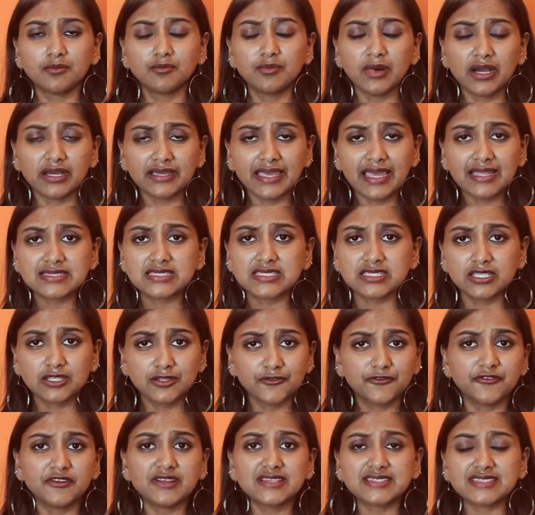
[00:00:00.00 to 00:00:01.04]
against the
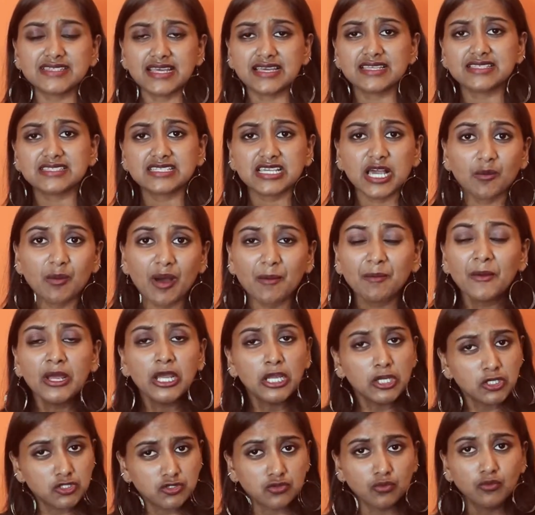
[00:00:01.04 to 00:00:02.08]
Philistines, come up
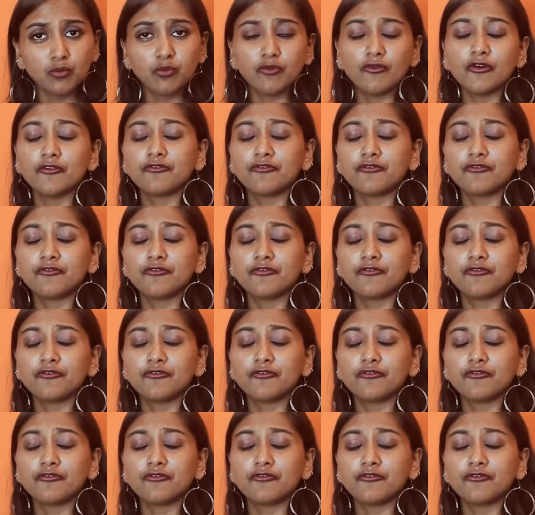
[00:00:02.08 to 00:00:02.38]
to